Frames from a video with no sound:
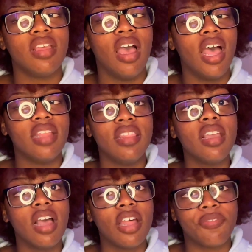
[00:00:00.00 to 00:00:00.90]
I thank
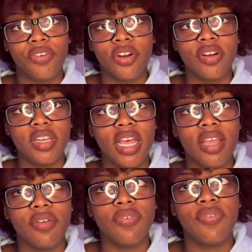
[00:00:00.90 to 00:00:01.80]
God for her
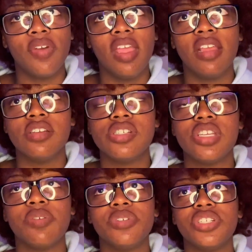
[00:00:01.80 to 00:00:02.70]
life. She
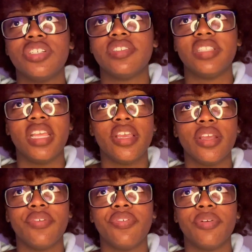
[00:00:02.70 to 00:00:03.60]
was just
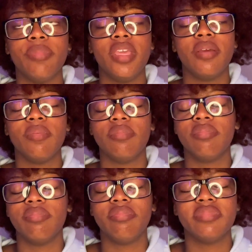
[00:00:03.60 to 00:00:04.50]
there for me and
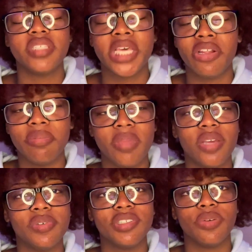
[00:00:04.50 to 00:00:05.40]
telling me it
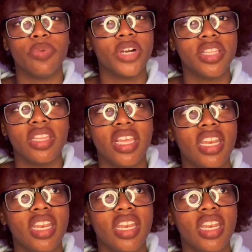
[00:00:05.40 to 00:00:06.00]
wasn't worth it.